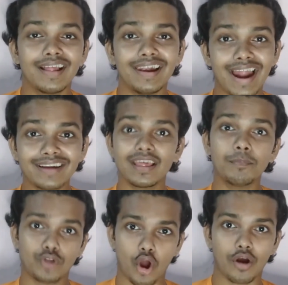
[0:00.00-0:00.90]
Let
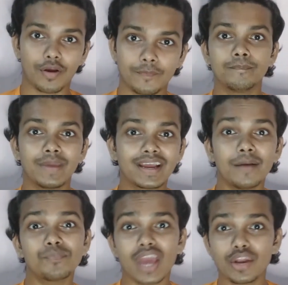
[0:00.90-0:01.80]
them talk.
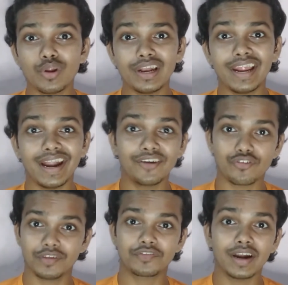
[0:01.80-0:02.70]
Become genuinely
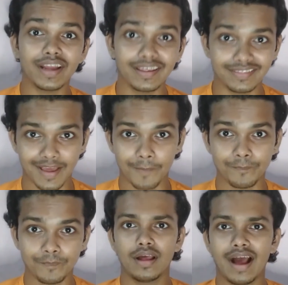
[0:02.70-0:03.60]
interested in them.
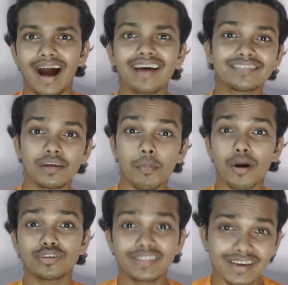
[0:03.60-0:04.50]
Ask them
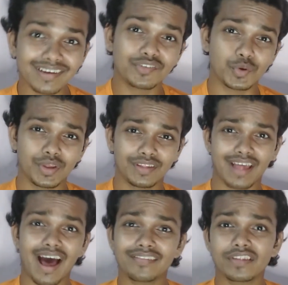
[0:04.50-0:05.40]
about their stories,
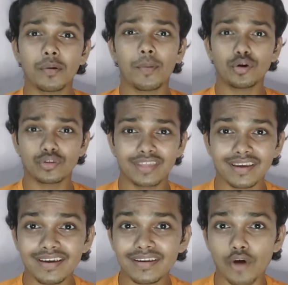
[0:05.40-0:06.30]
ask them about
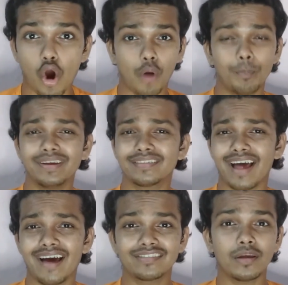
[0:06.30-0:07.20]
their hobbies,
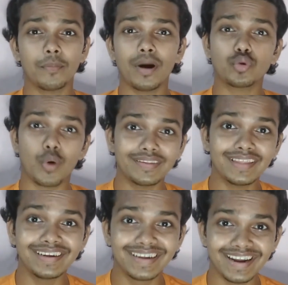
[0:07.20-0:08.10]
ask them about what
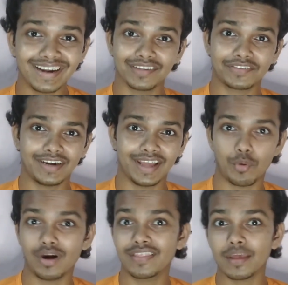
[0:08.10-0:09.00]
they did yesterday,
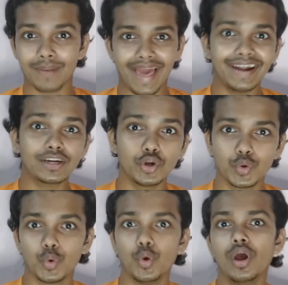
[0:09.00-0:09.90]
what they're planning to
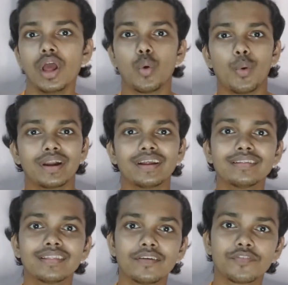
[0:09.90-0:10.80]
do, what are
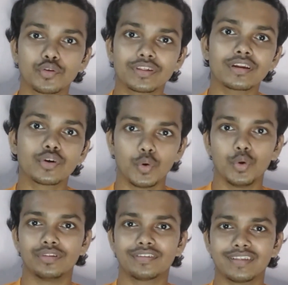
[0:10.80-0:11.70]
their future
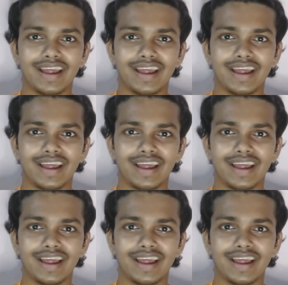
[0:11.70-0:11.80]
goals,